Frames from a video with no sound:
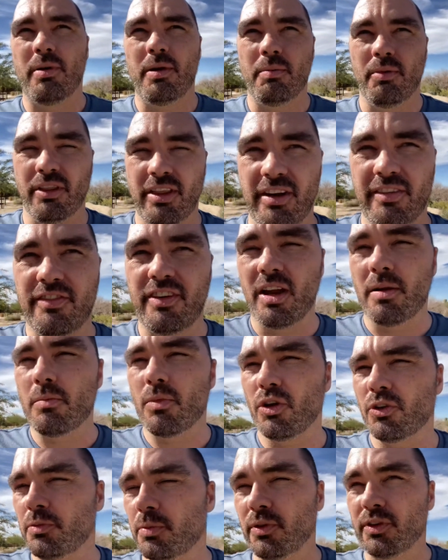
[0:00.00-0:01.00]
that have done
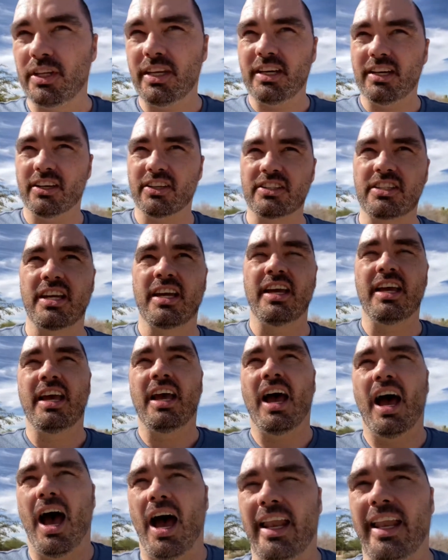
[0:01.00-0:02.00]
multiple deals,
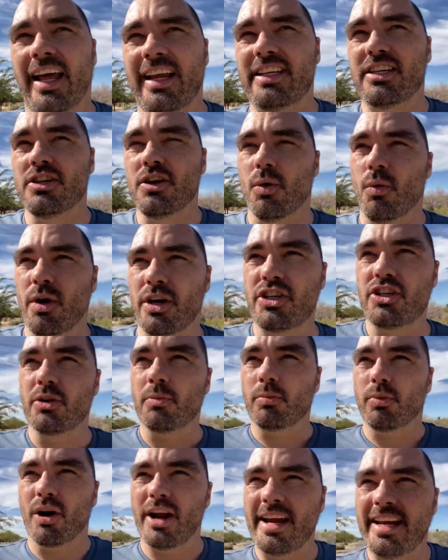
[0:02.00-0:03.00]
I'd like to know what your
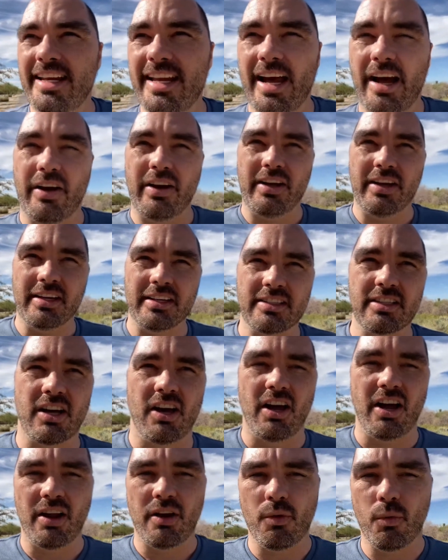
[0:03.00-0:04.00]
breakdown is
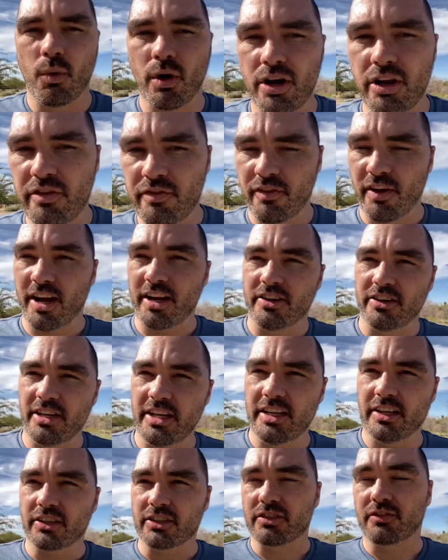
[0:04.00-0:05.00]
on where you find your
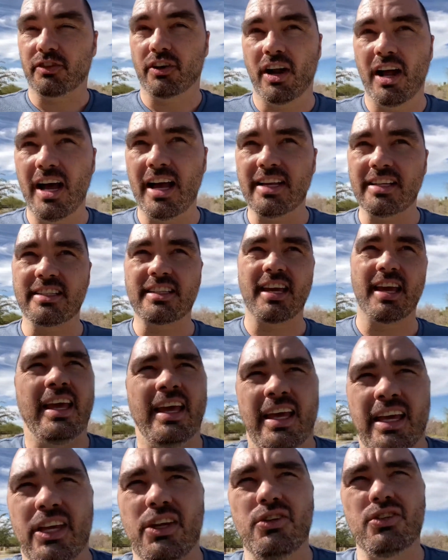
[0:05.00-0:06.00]
deals. For us,
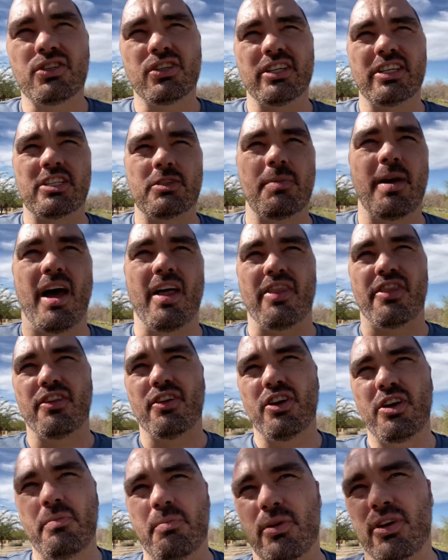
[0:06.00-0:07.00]
usually it's about
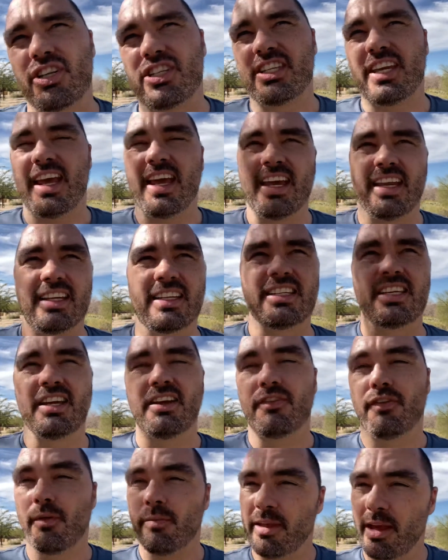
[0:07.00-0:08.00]
30%
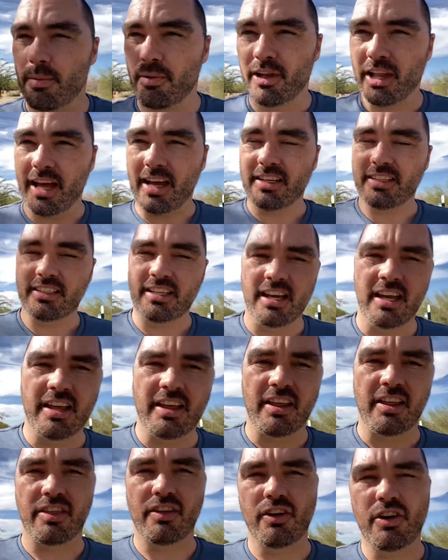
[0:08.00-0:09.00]
from the MLS,
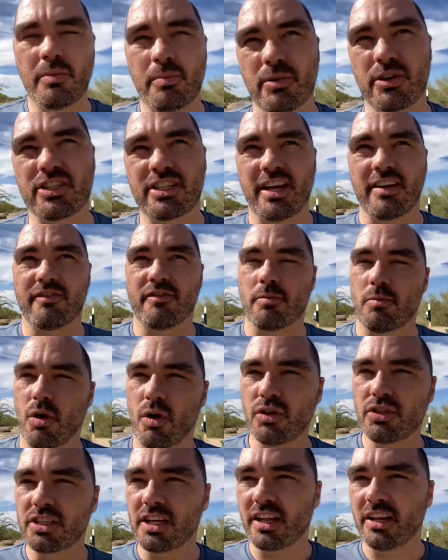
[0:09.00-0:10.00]
30% from
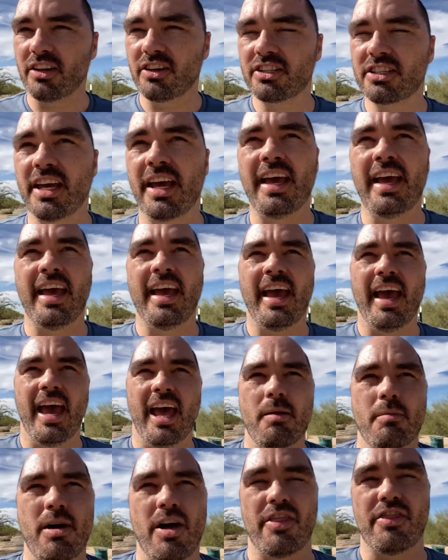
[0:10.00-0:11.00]
wholesalers, and
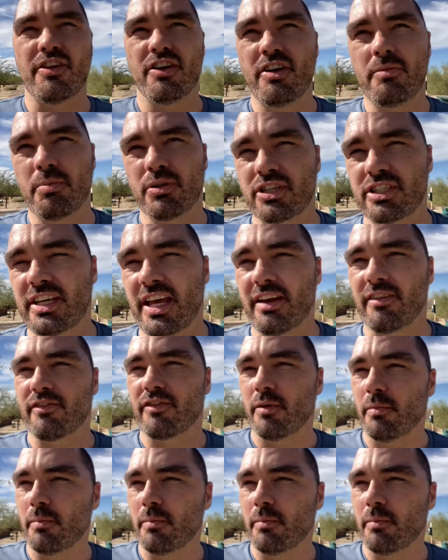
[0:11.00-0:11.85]
about 30% from my